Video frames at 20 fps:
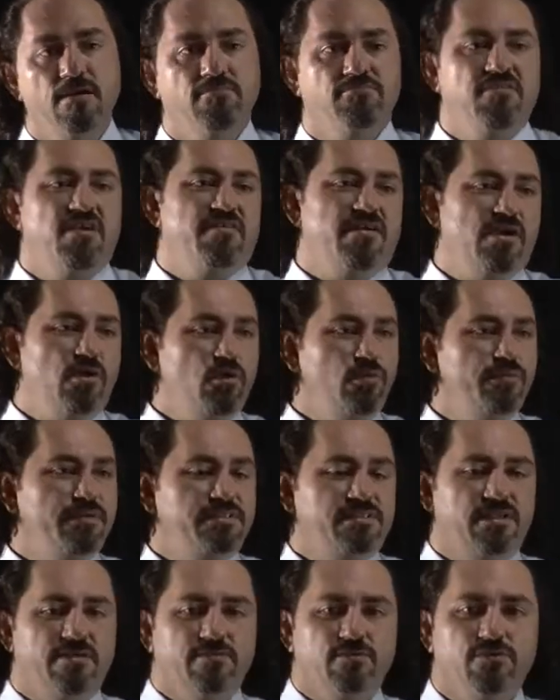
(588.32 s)
Now, I
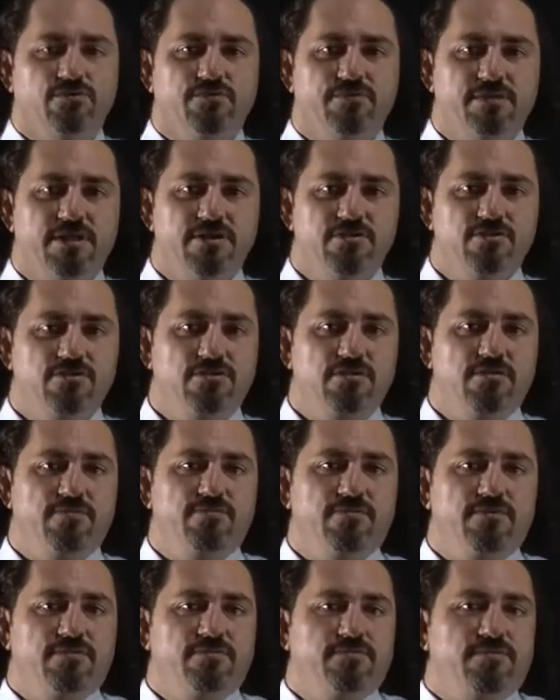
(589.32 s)
always have good
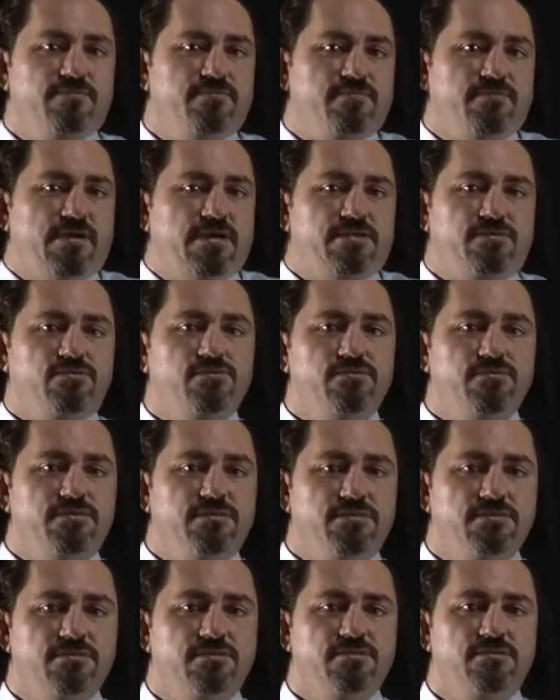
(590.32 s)
relationship with my
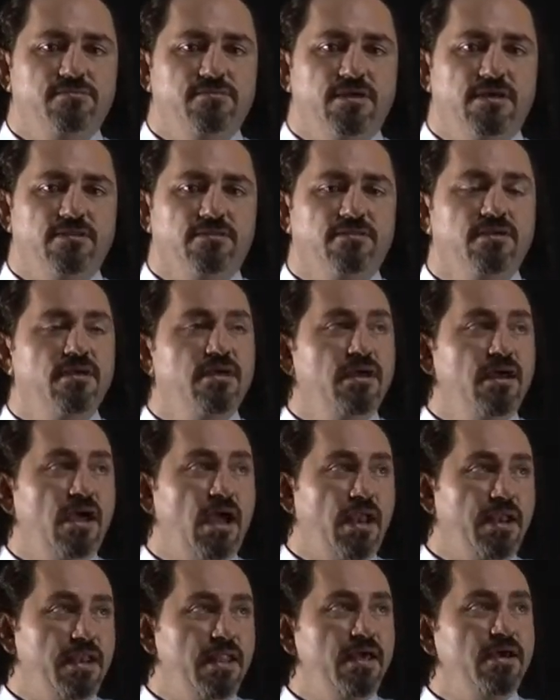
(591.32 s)
students, but
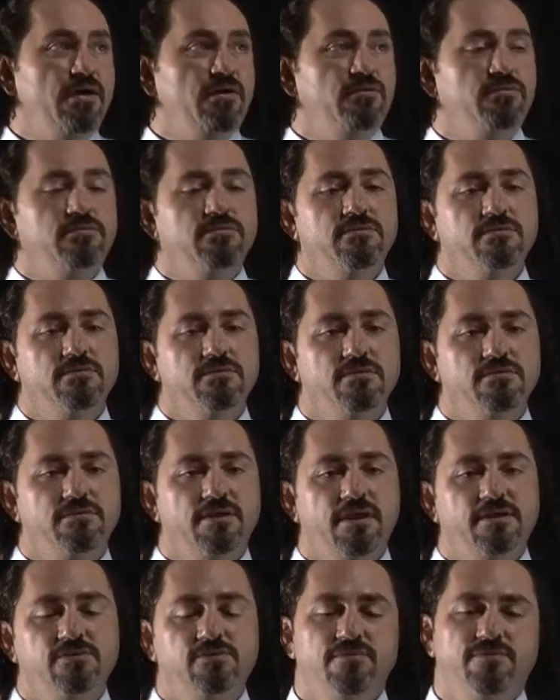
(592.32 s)
now,
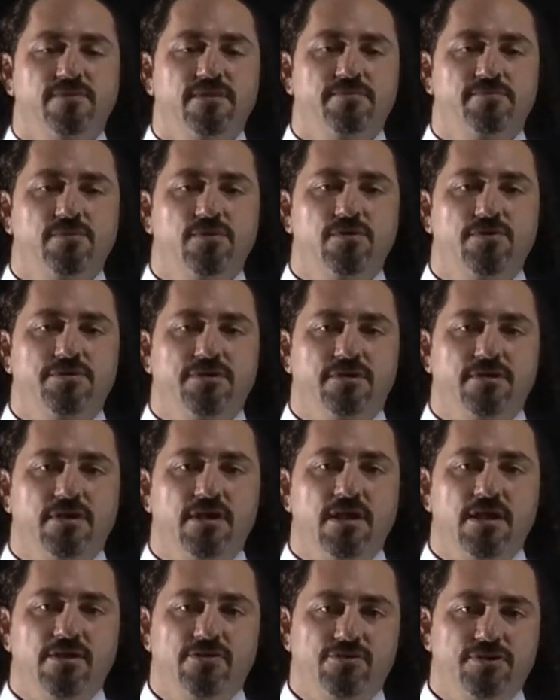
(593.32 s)
thanks to flipped learning,
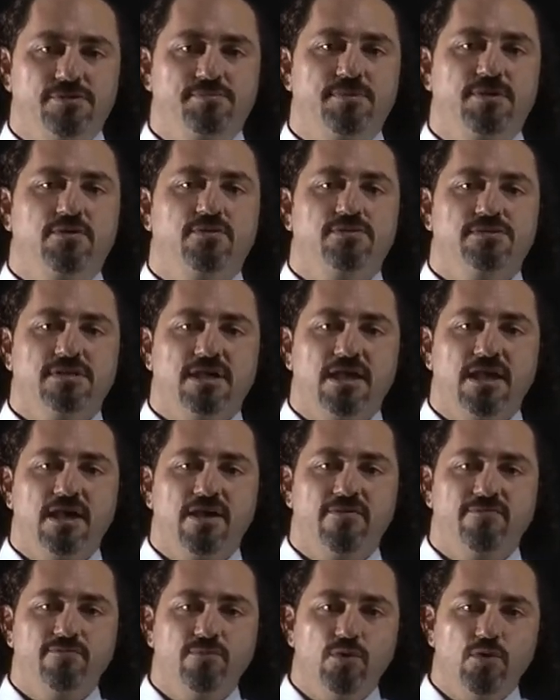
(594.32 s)
just because I
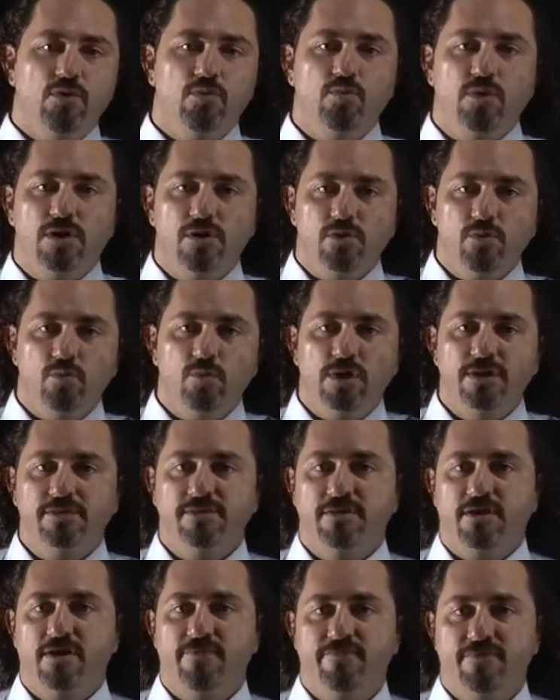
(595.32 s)
have more one-on-one
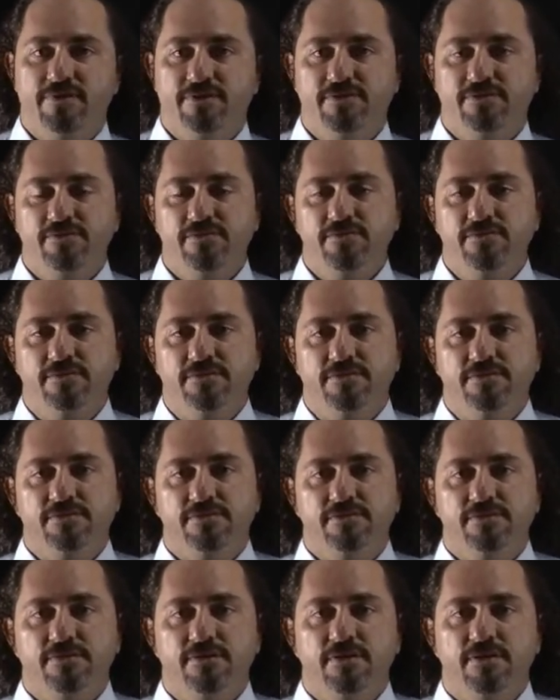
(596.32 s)
time with
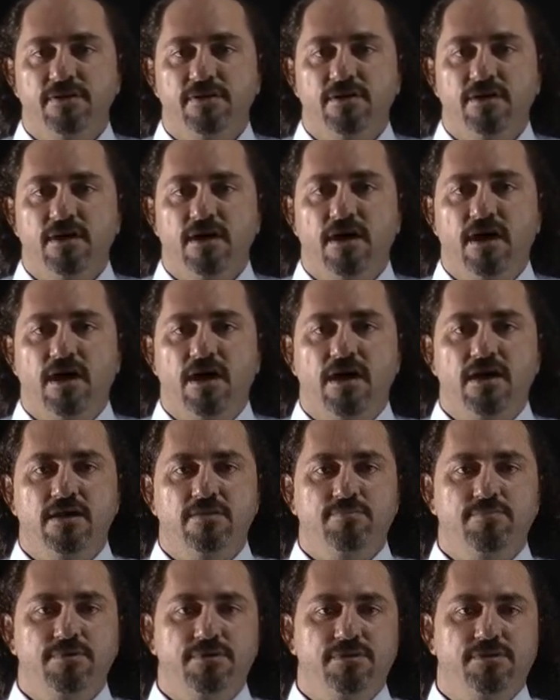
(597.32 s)
students, I
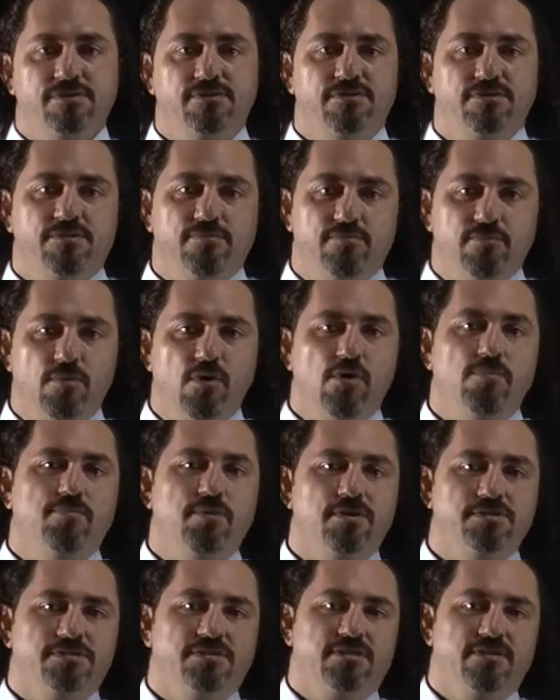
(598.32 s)
build more
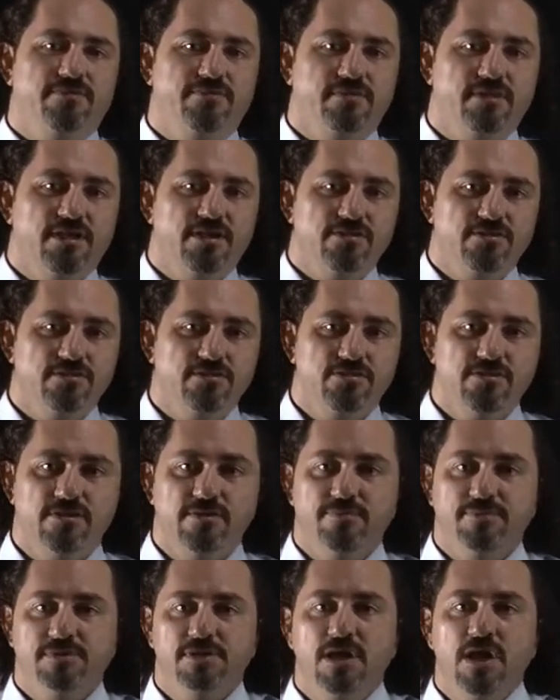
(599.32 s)
positive
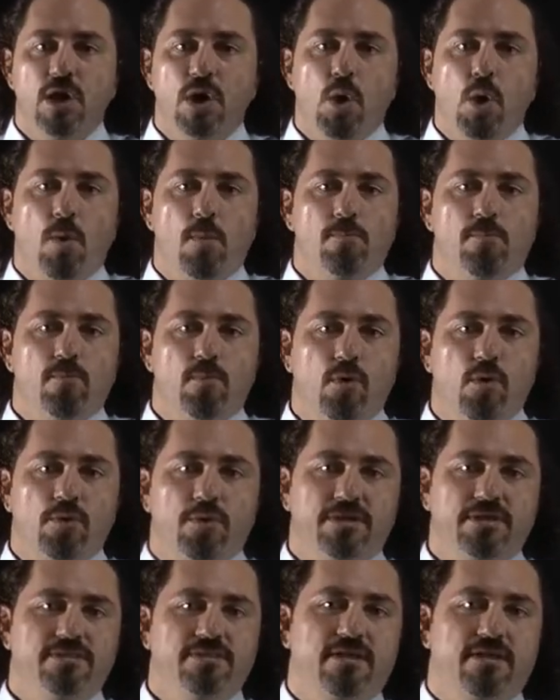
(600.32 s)
relationships, more
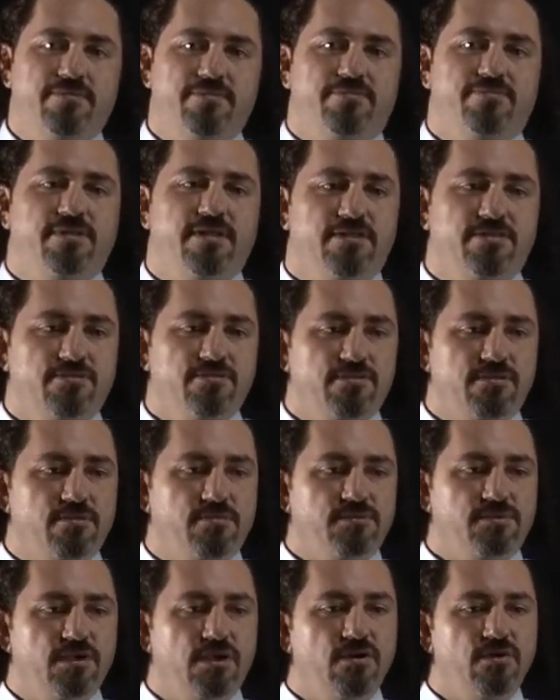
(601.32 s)
in-depth
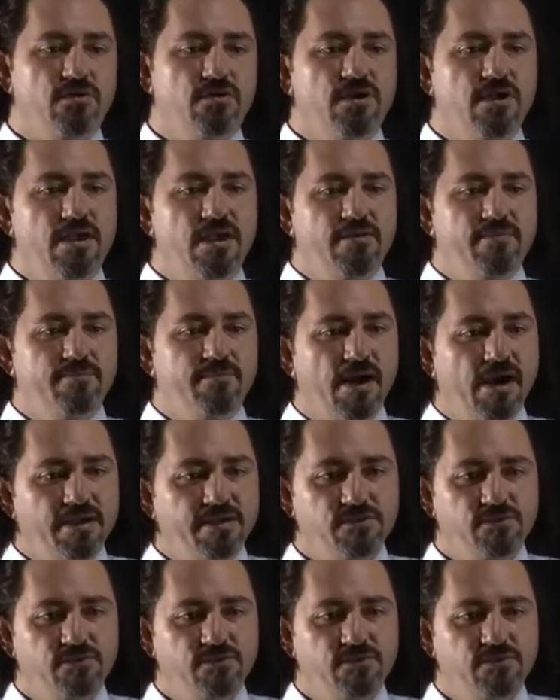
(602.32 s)
relationships, so my